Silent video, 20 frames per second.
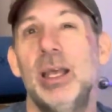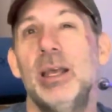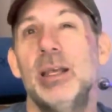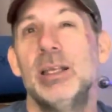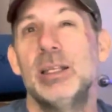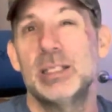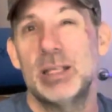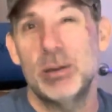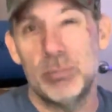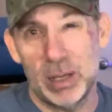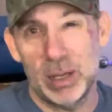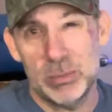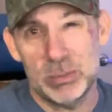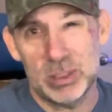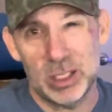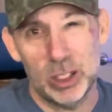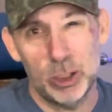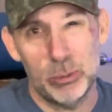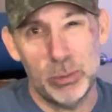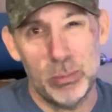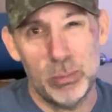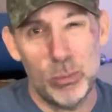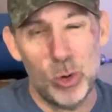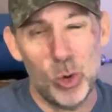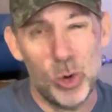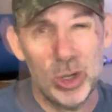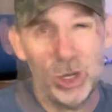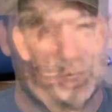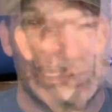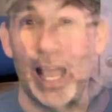Sometimes a little bit
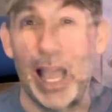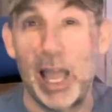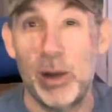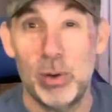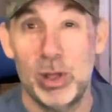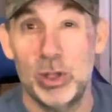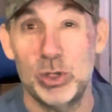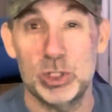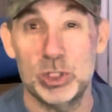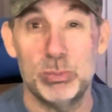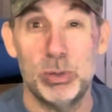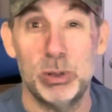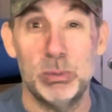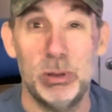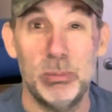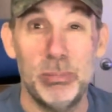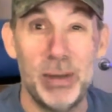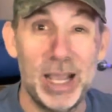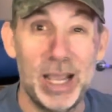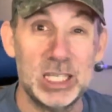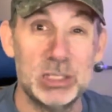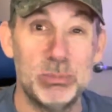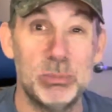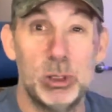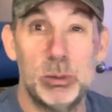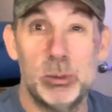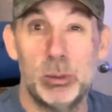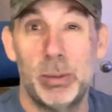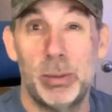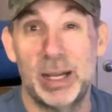more. I'd rather just put them in bags and put
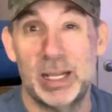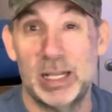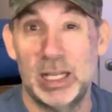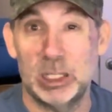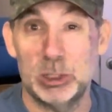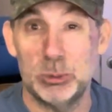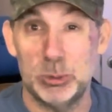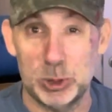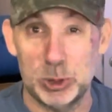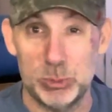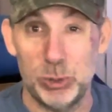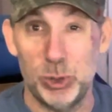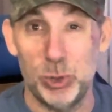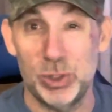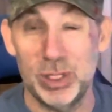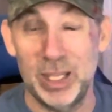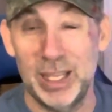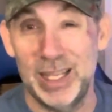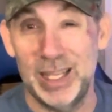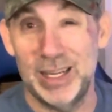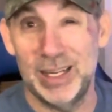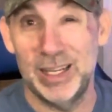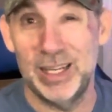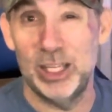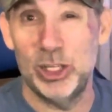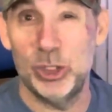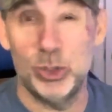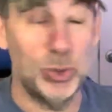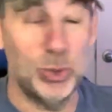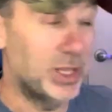them in my collectibles booth and
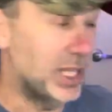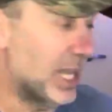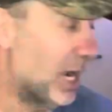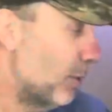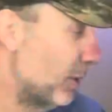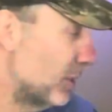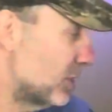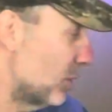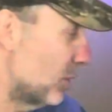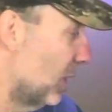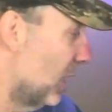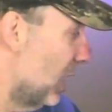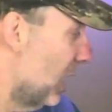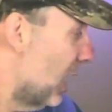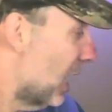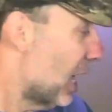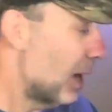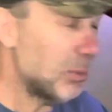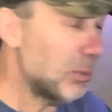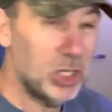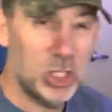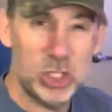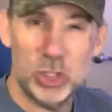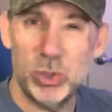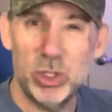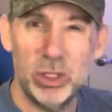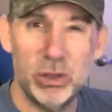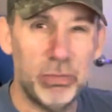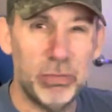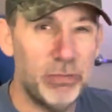uh, do it that way. So I'm going to show
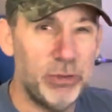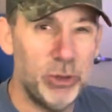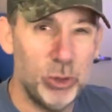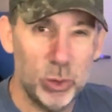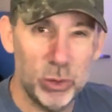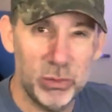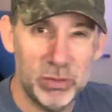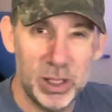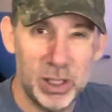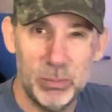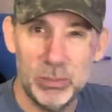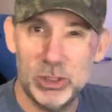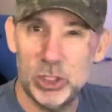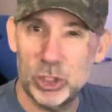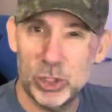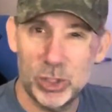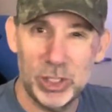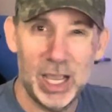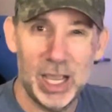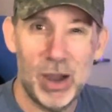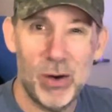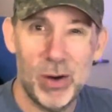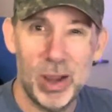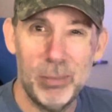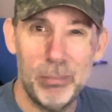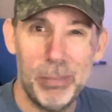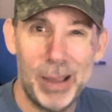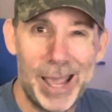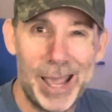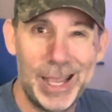you a few of them and show you how I
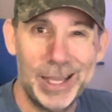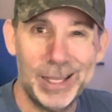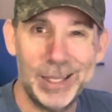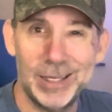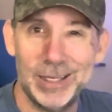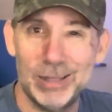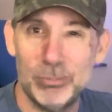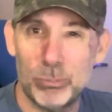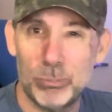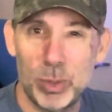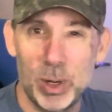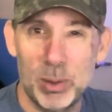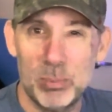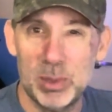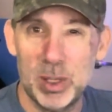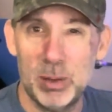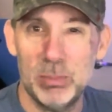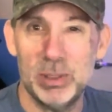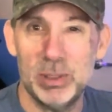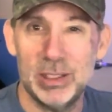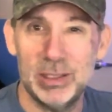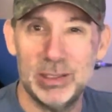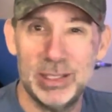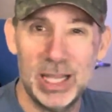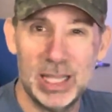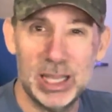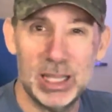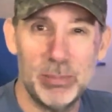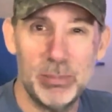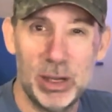bag and prep them and
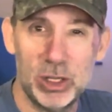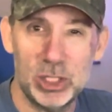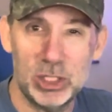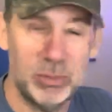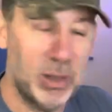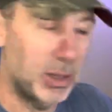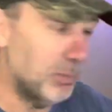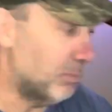take them out to my